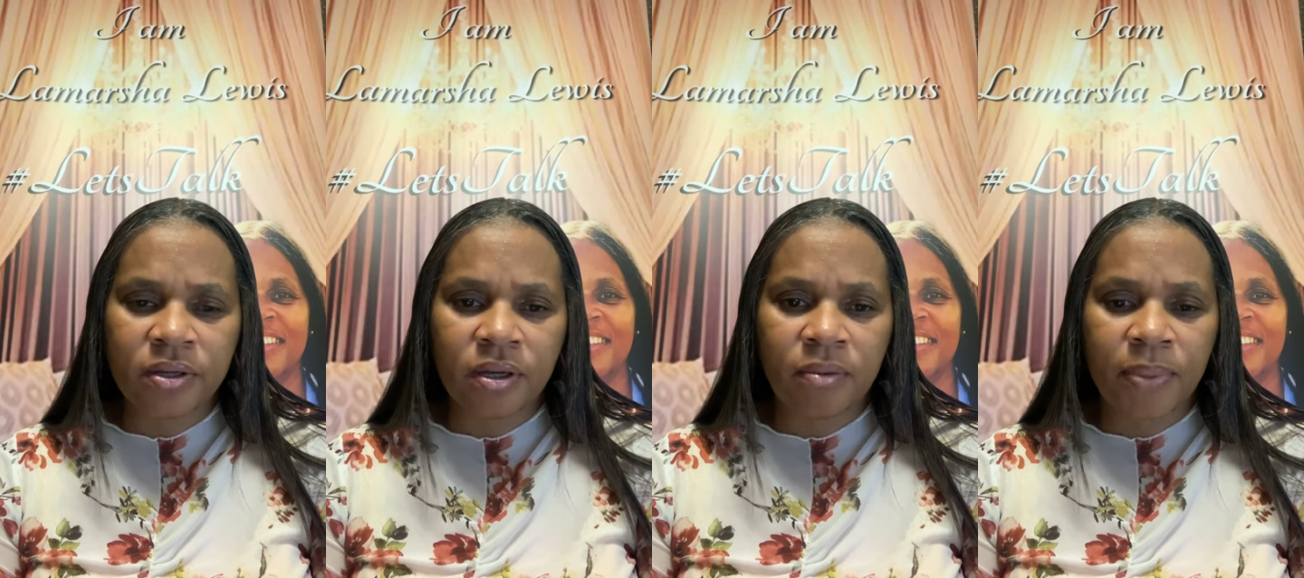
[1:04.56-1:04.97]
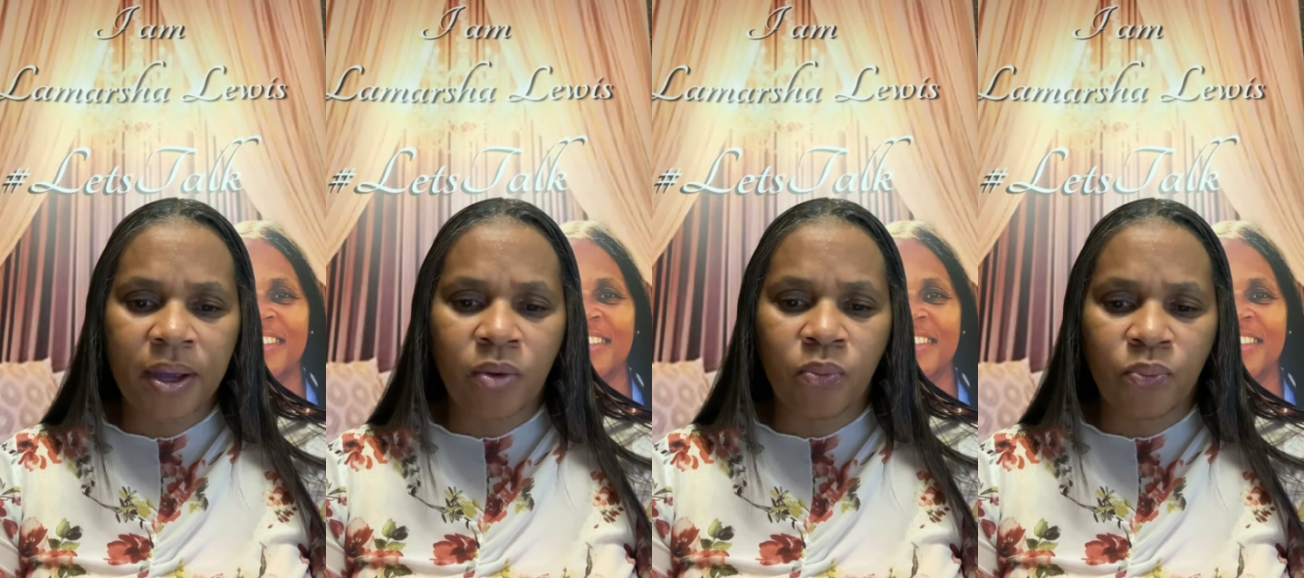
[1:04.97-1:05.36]

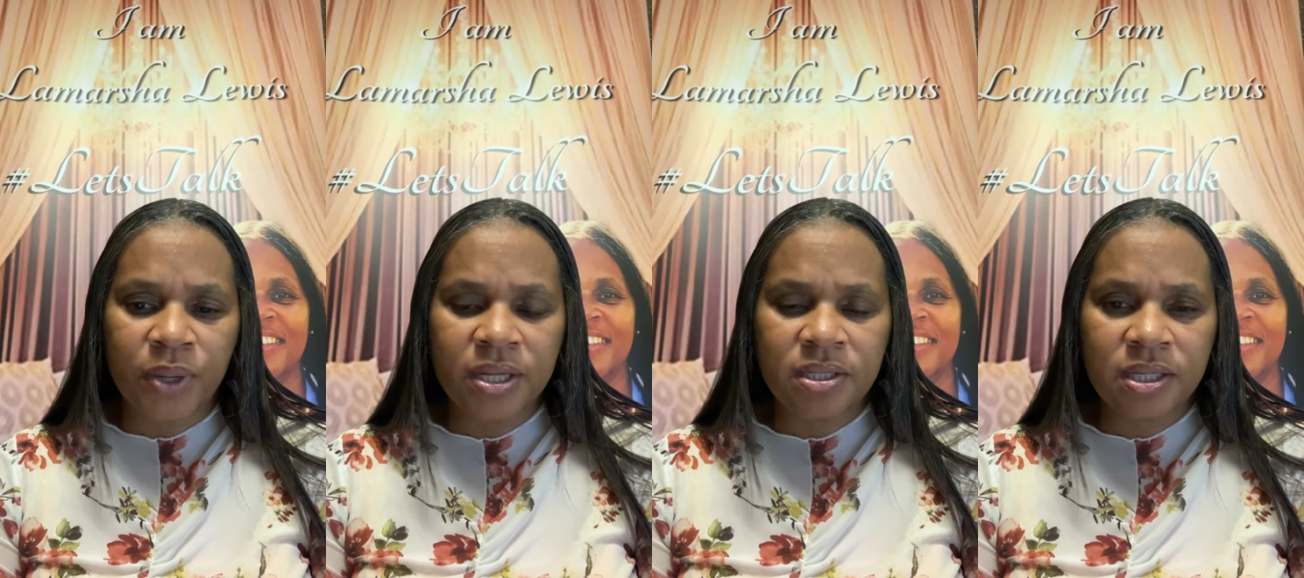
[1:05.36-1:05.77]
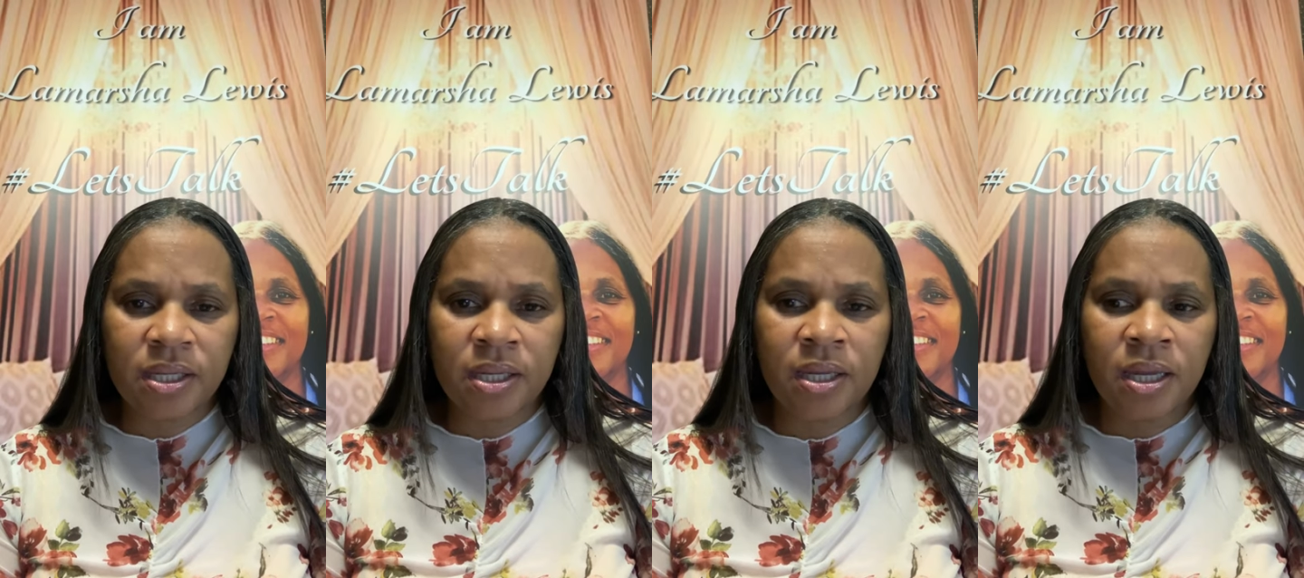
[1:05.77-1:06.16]
about
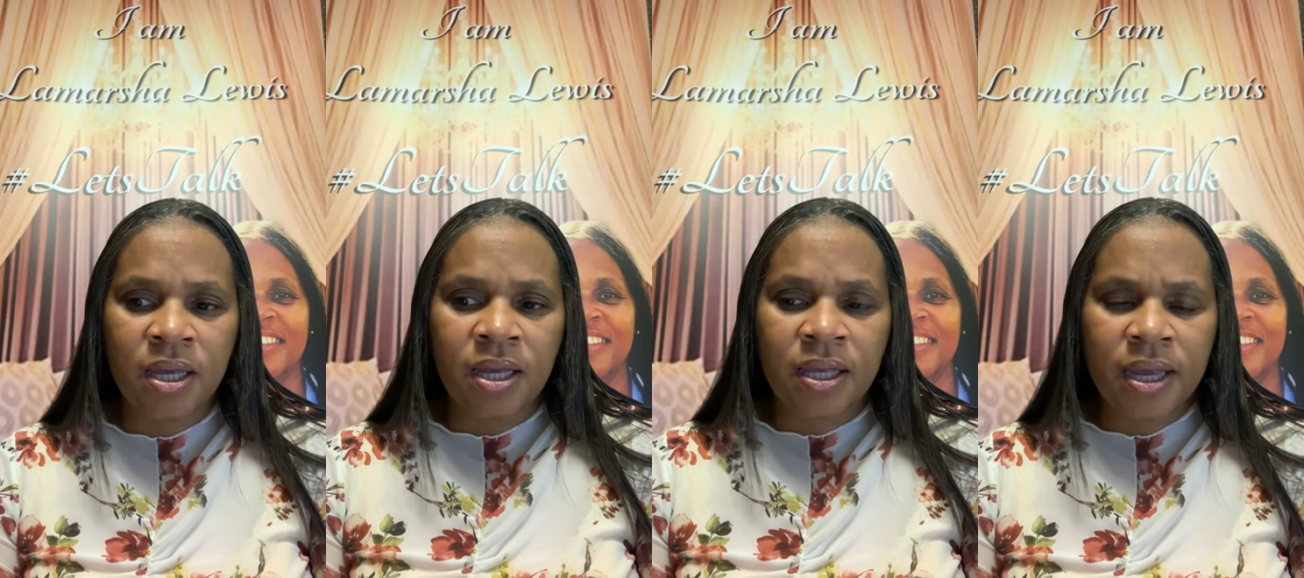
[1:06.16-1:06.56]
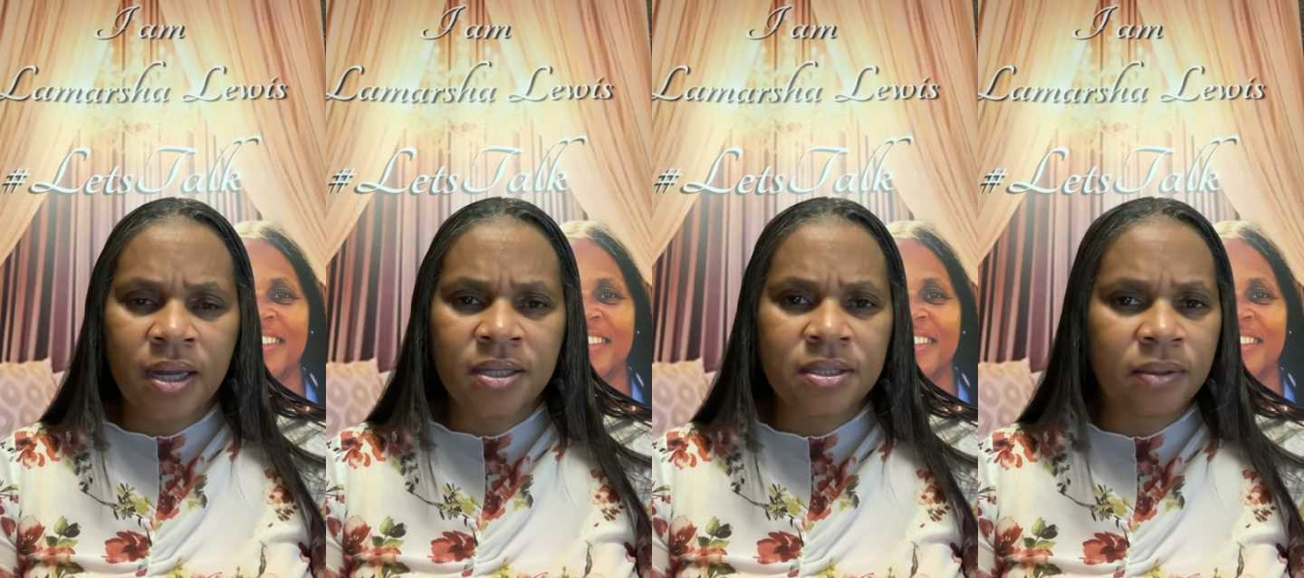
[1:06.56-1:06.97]
Wendy
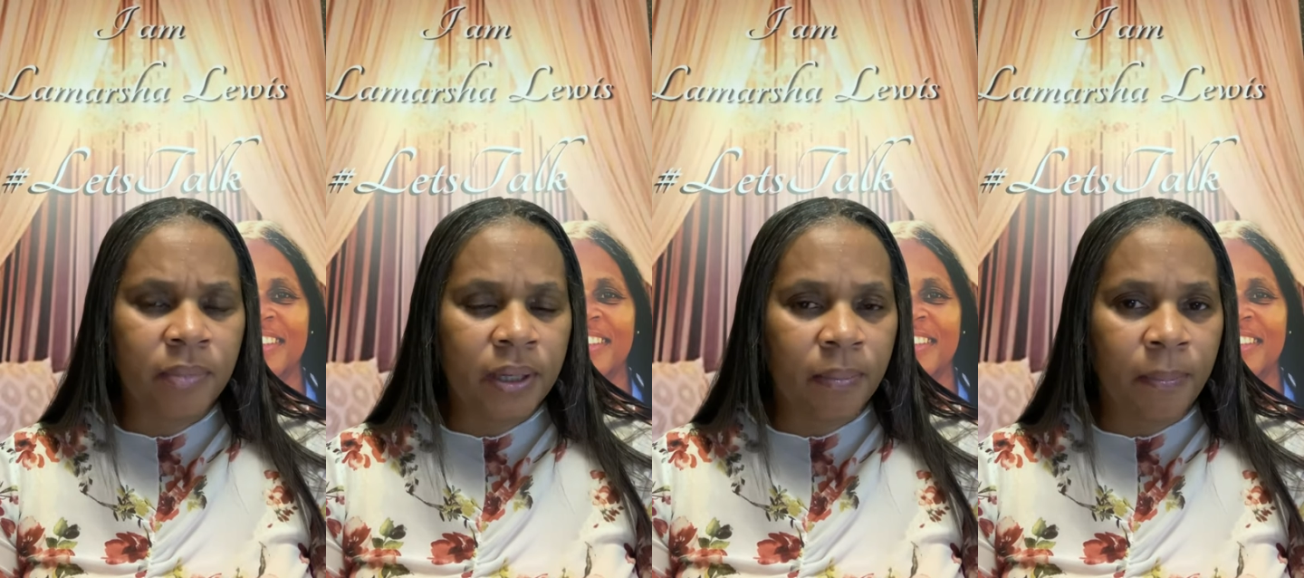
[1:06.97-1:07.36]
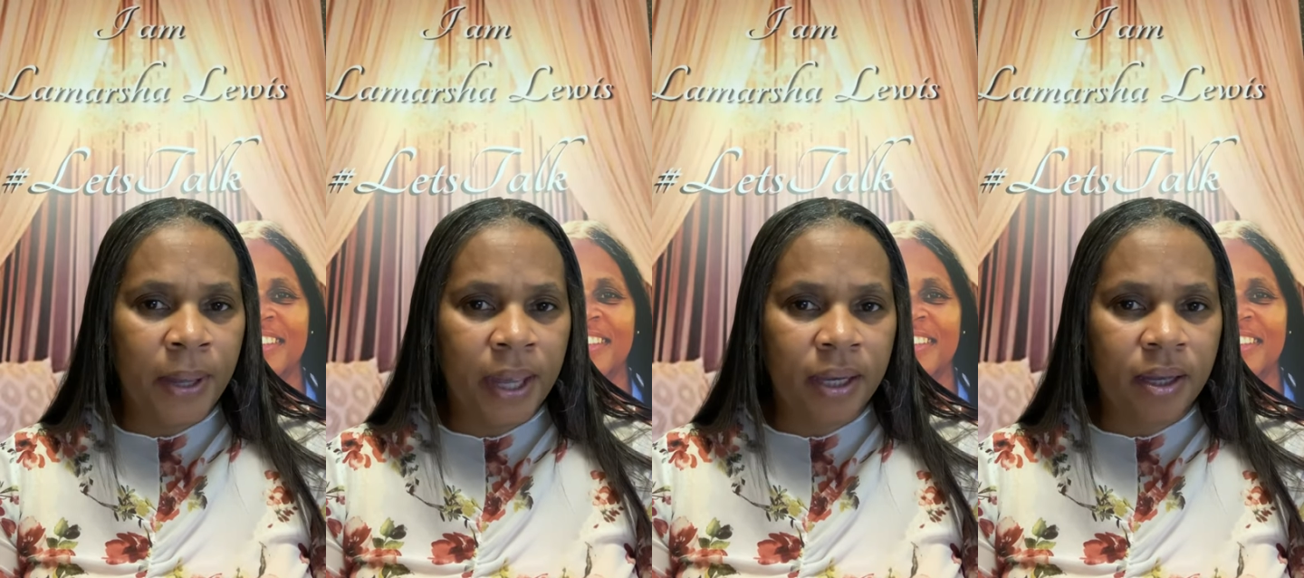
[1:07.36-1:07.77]
kind of took me aback.